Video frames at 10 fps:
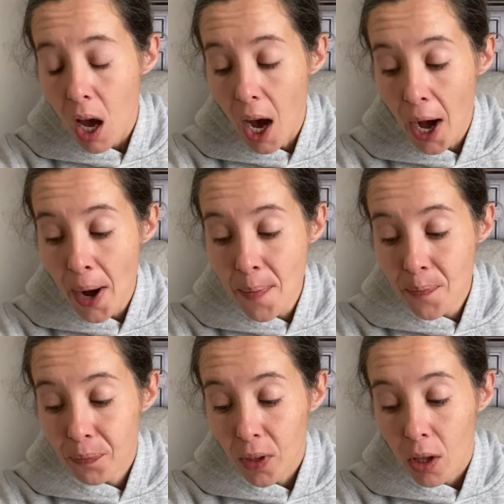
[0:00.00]
um,
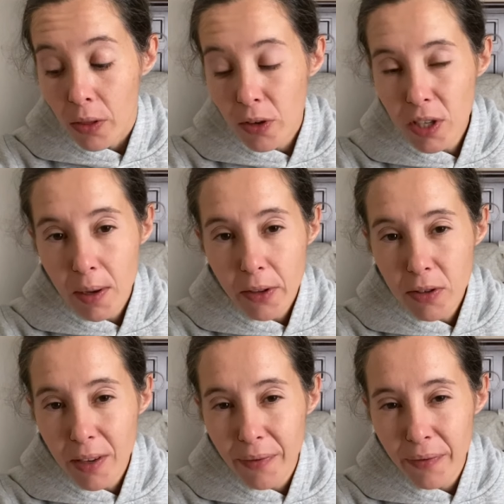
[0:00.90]
there's a
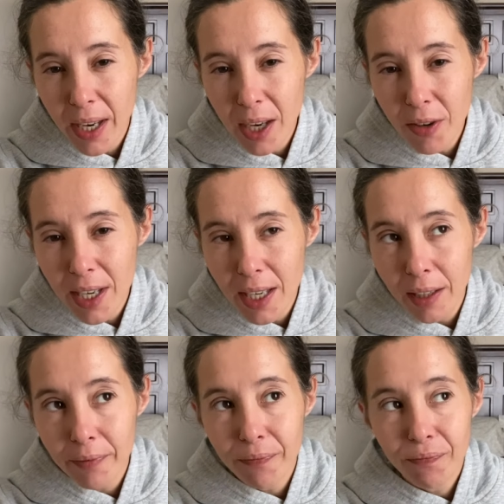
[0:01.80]
there's a
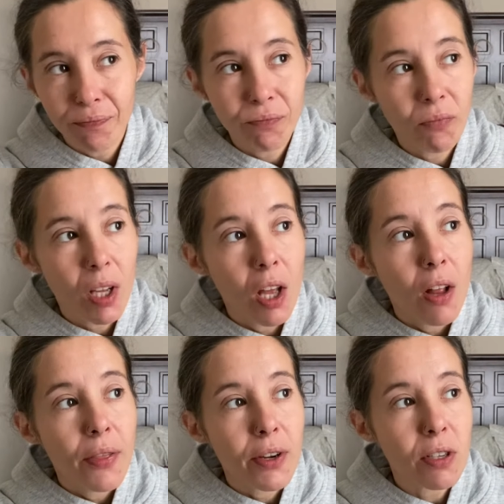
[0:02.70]
very
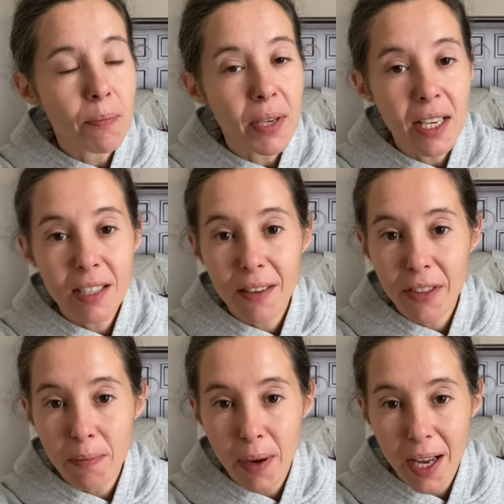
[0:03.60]
there's a piece of
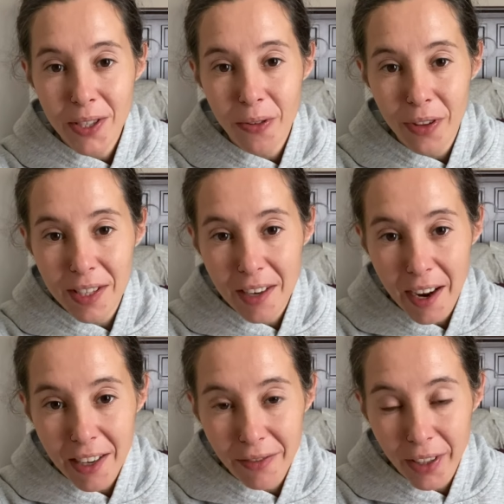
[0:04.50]
the puzzle that's
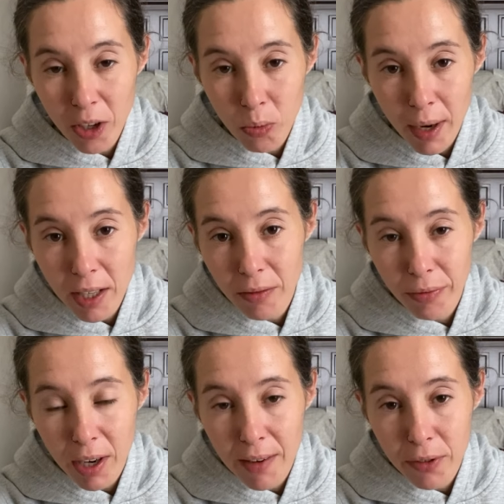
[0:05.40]
kind of like right in
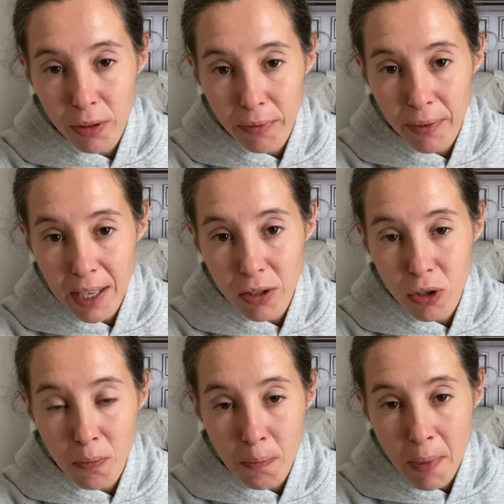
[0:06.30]
front of your face.
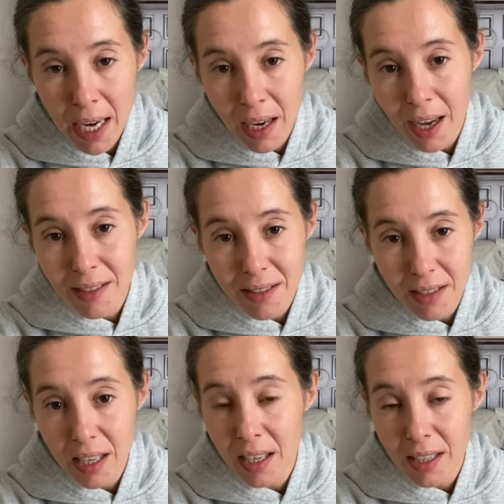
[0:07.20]
You may not
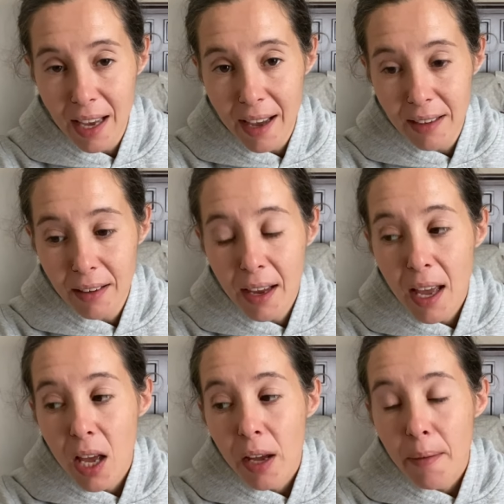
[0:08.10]
see it yet.
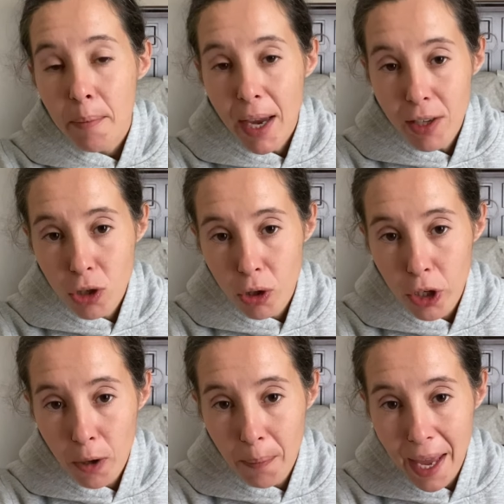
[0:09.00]
Make sure
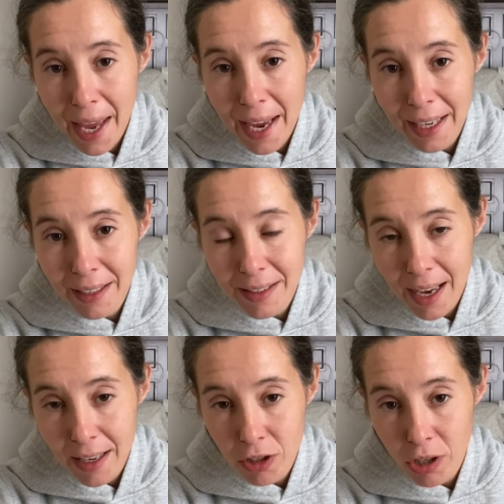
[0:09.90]
you're paying
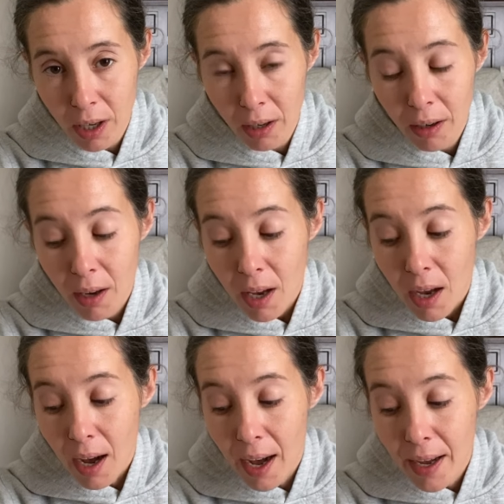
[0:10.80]
attention
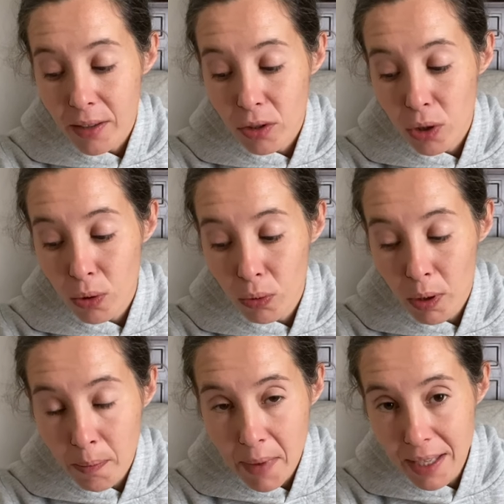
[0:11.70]
uh, to the
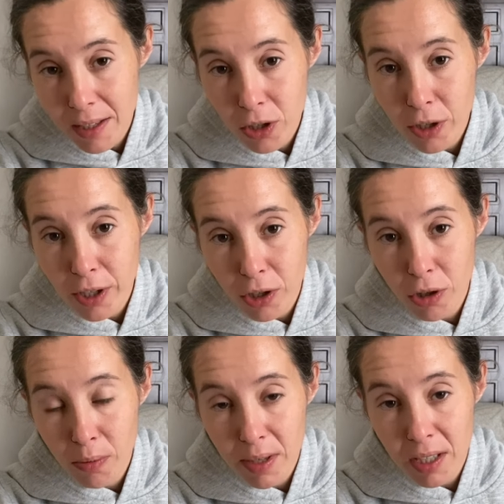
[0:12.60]
messages that
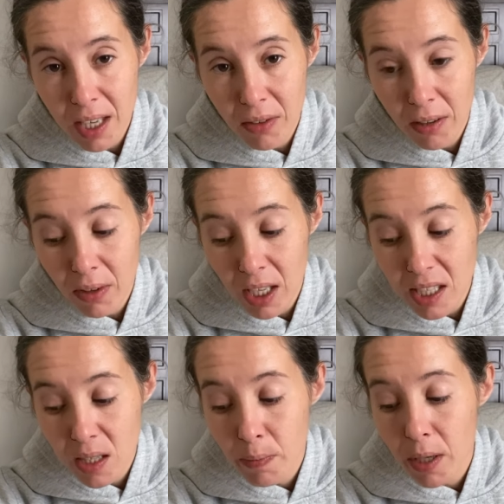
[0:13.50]
you're receiving via
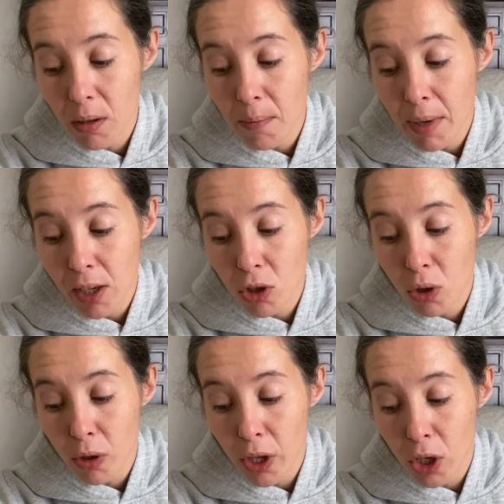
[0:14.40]
spirit. Make
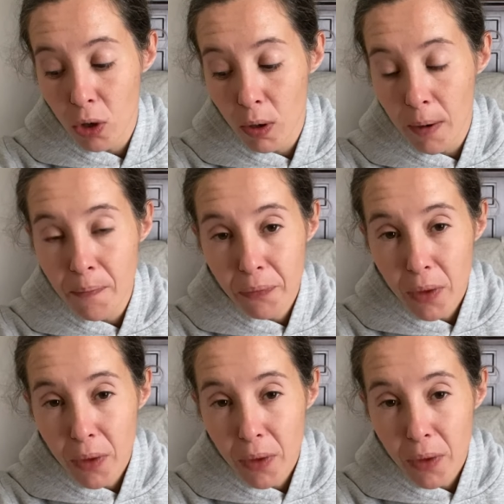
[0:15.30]
sure that you're